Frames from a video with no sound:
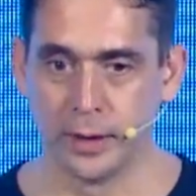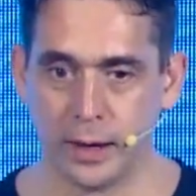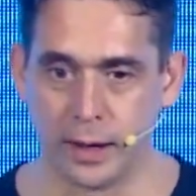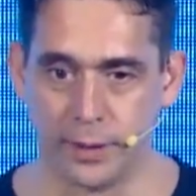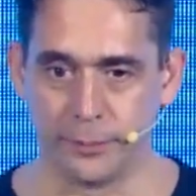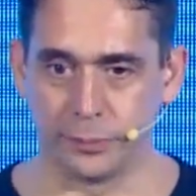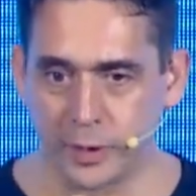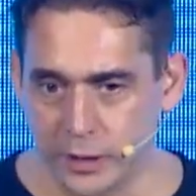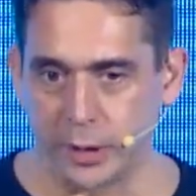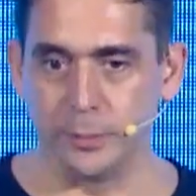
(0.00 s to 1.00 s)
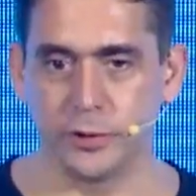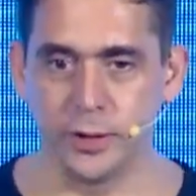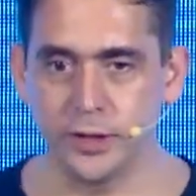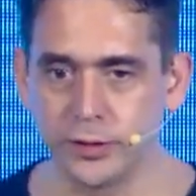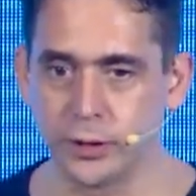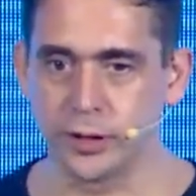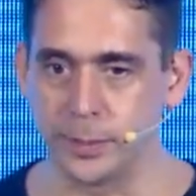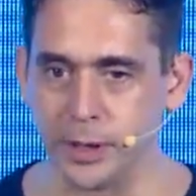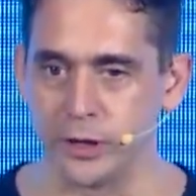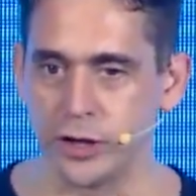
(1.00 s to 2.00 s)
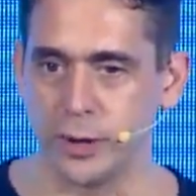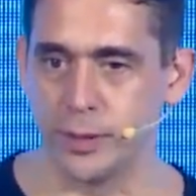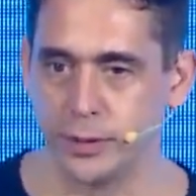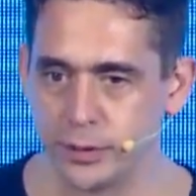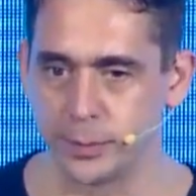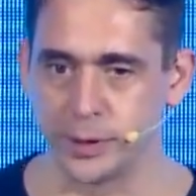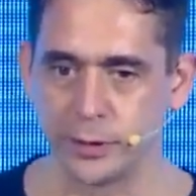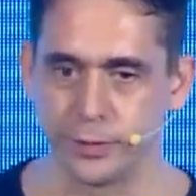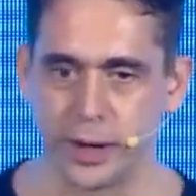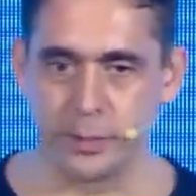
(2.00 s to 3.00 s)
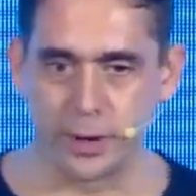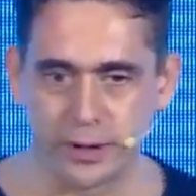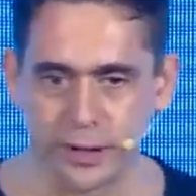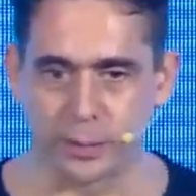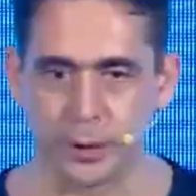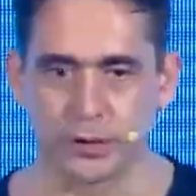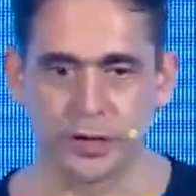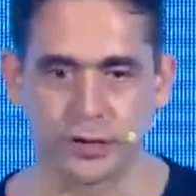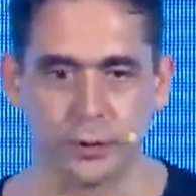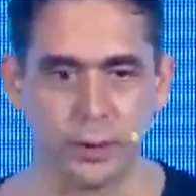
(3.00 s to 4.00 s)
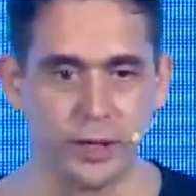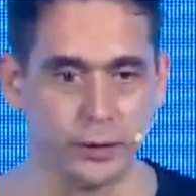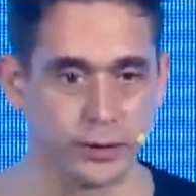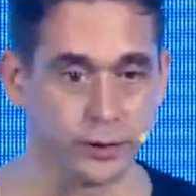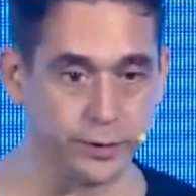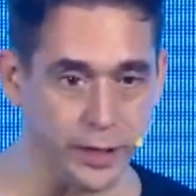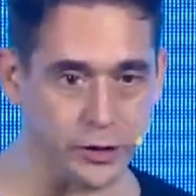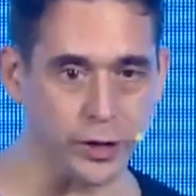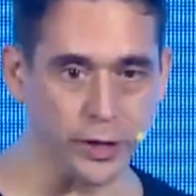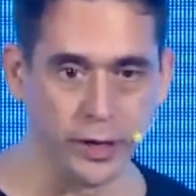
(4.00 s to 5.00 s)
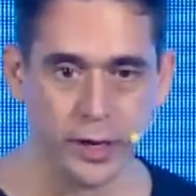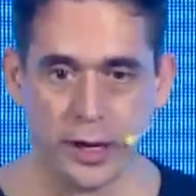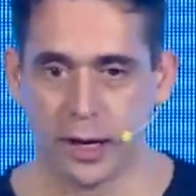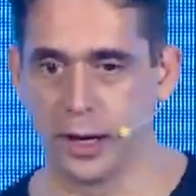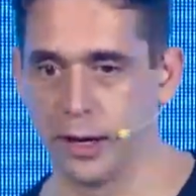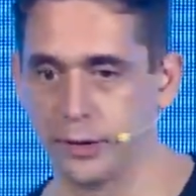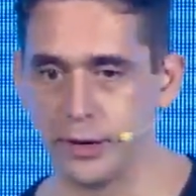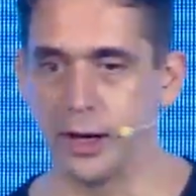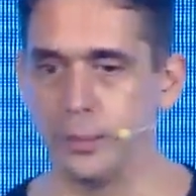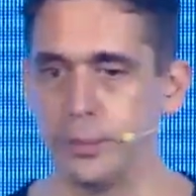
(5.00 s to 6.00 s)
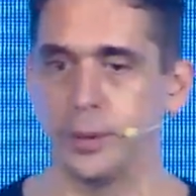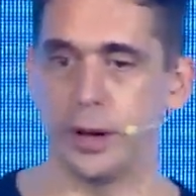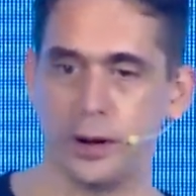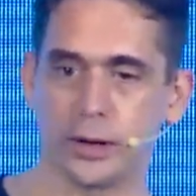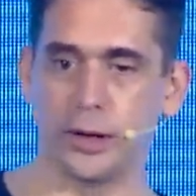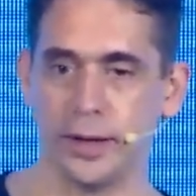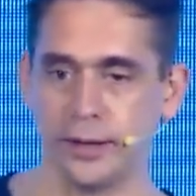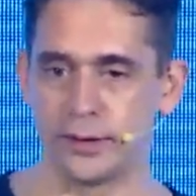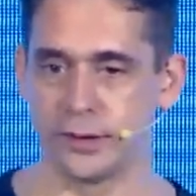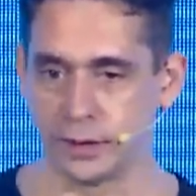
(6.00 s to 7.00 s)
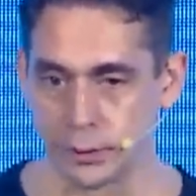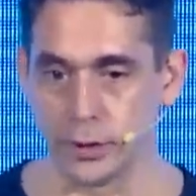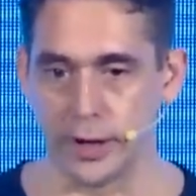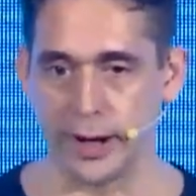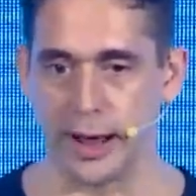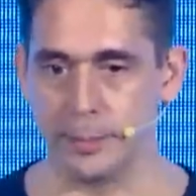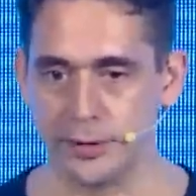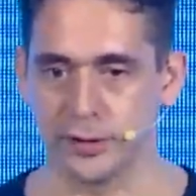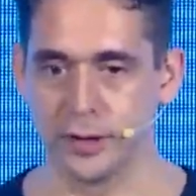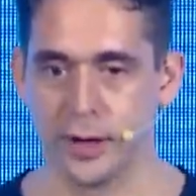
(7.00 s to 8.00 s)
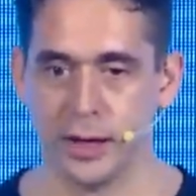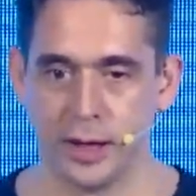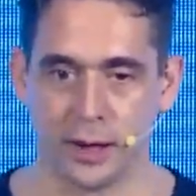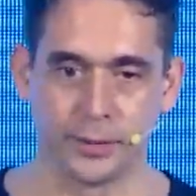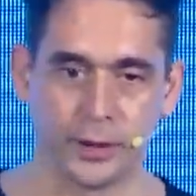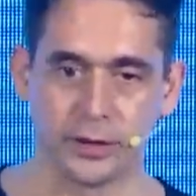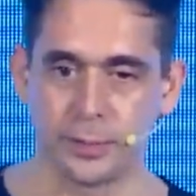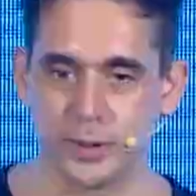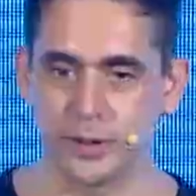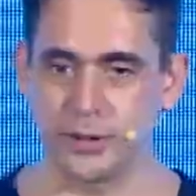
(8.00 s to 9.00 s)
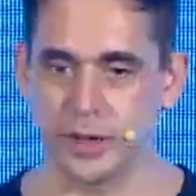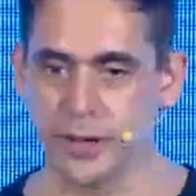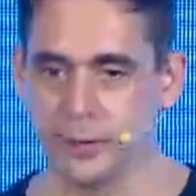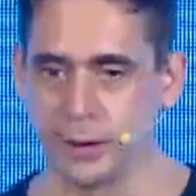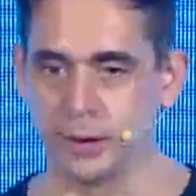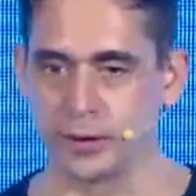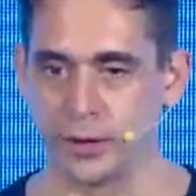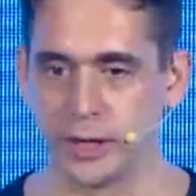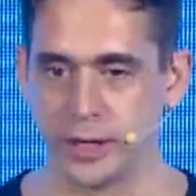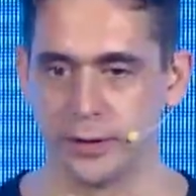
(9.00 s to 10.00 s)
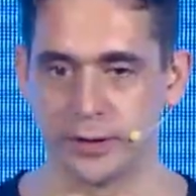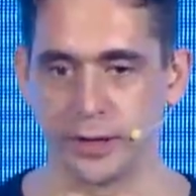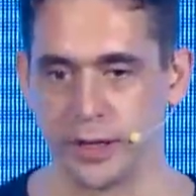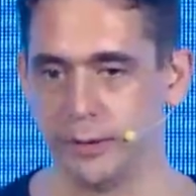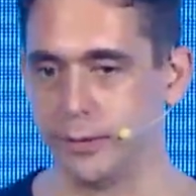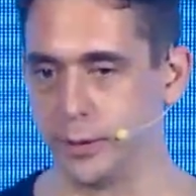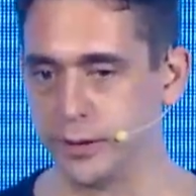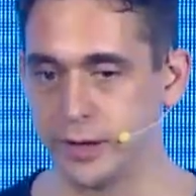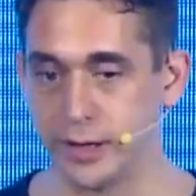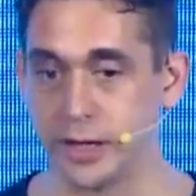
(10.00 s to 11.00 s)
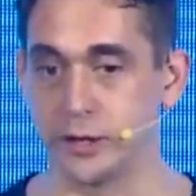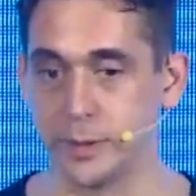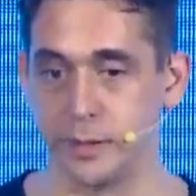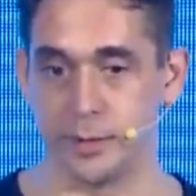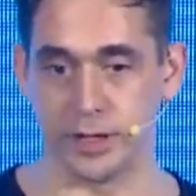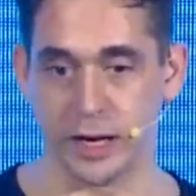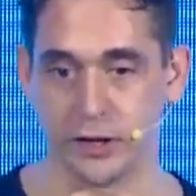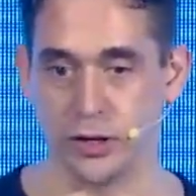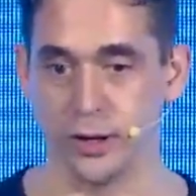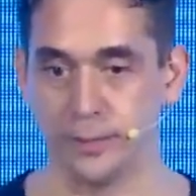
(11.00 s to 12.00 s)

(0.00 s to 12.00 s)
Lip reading: So in this talk, I'm going to share with you some of the frameworks and approaches that we use at Phiture to help our clients to grow their apps. And I'm going to specifically focus on the levers that can influence engagement and retention.